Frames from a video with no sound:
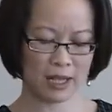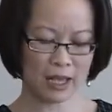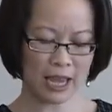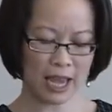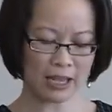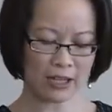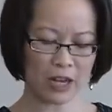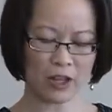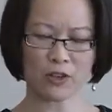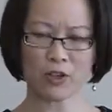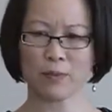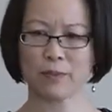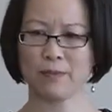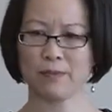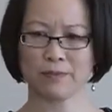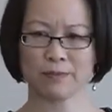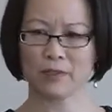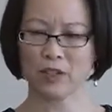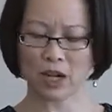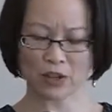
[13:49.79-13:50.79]
and other
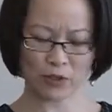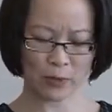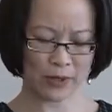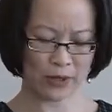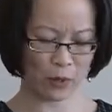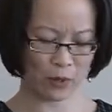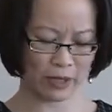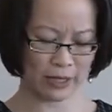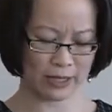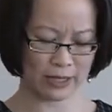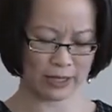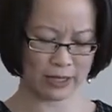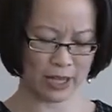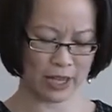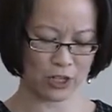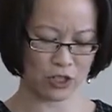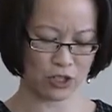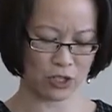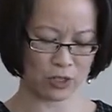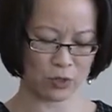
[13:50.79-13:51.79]
government
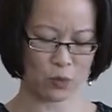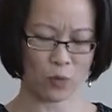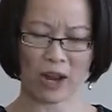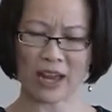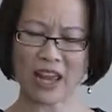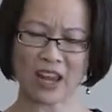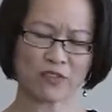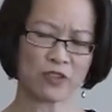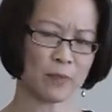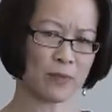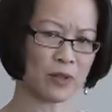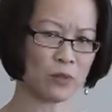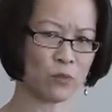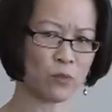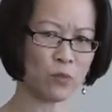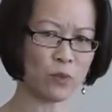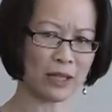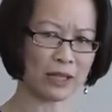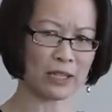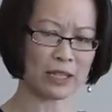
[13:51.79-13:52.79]
organizations, why have they been
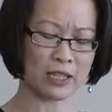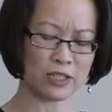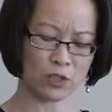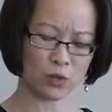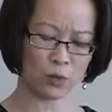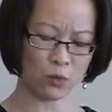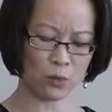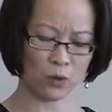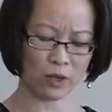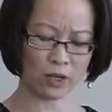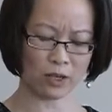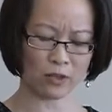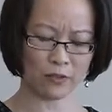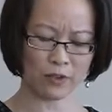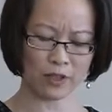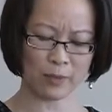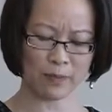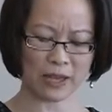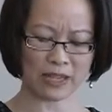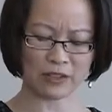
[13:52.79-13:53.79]
willing to work for
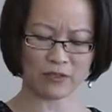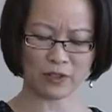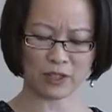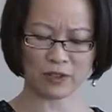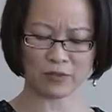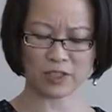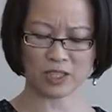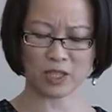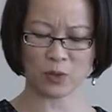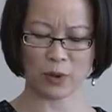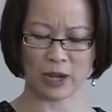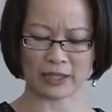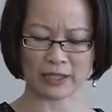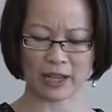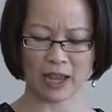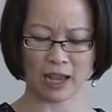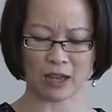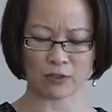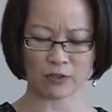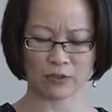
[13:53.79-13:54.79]
the benefit of
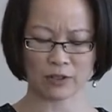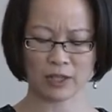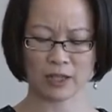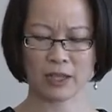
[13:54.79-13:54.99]
CYDF?